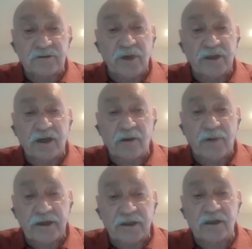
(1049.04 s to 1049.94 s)
symmetric
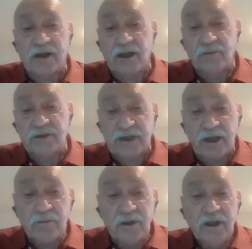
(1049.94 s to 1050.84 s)
particle can be
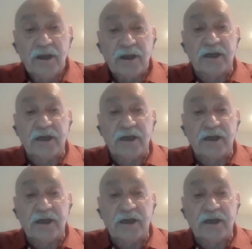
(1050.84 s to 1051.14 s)
stable.